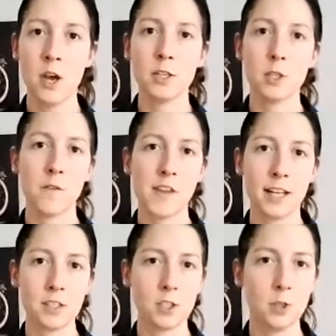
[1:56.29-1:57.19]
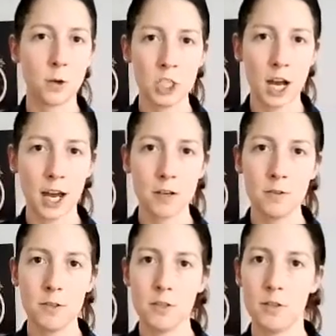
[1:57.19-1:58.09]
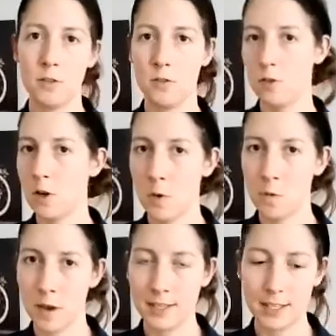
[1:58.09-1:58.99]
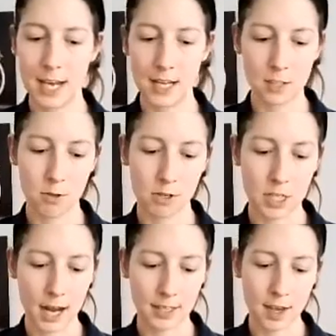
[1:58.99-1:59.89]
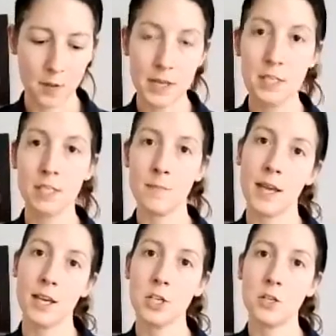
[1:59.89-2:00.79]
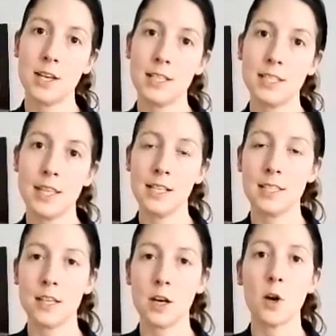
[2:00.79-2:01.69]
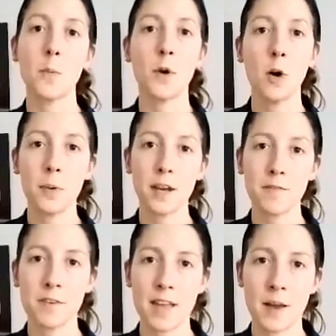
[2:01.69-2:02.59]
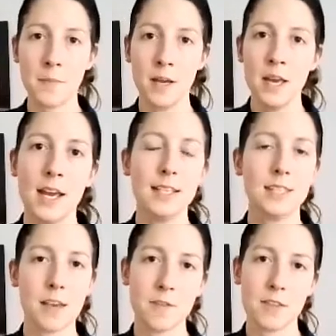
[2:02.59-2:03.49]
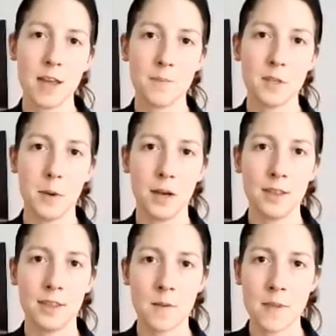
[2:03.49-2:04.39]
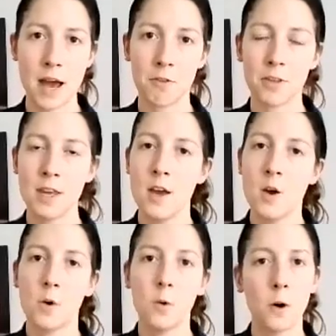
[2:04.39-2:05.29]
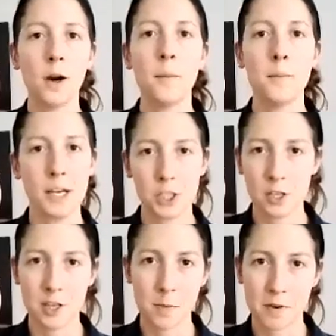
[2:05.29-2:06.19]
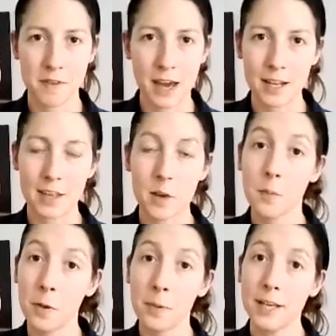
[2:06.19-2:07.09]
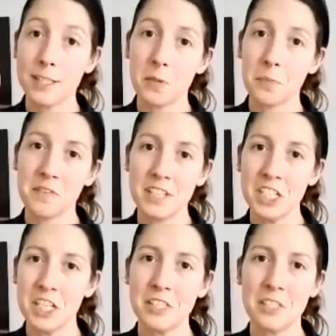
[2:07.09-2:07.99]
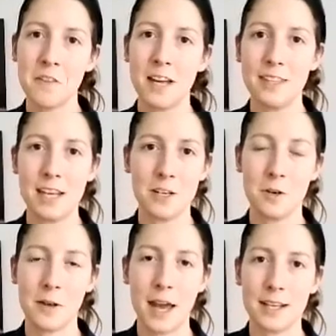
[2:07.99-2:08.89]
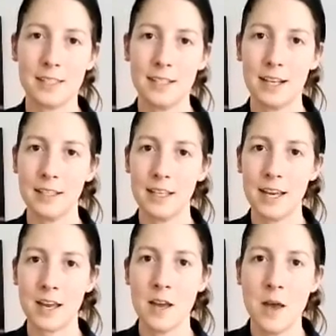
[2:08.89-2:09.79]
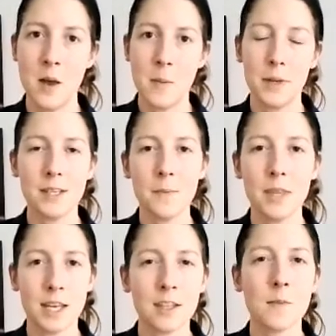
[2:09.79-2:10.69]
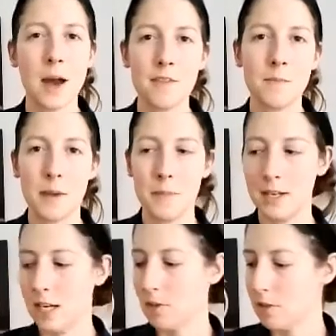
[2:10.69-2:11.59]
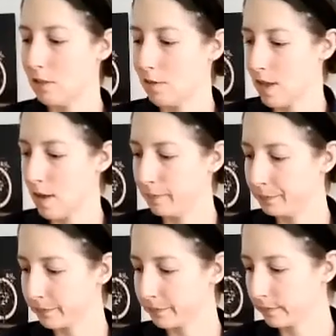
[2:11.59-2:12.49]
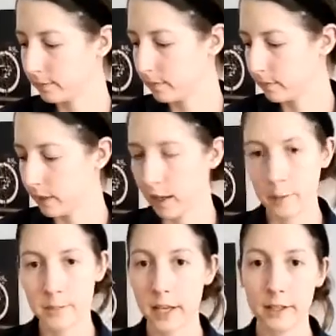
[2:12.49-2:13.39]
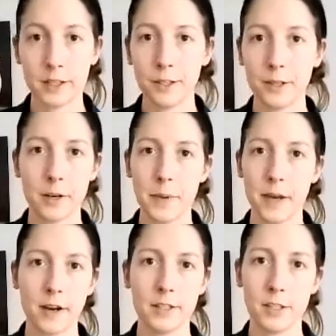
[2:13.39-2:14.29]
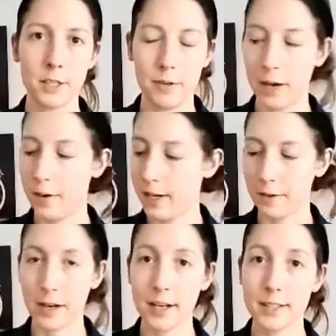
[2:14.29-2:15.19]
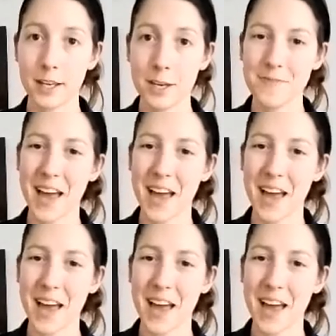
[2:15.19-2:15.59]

So if that's your child, don't hesitate to do a tactile bin. Just make sure that it's things that are appropriate for them and safe for them to put in their mouth, or make sure that you're providing the appropriate supervision so that they don't accidentally put something in their mouth that might be dangerous for them. I'm telling you, your parents, you know, I don't gotta tell you.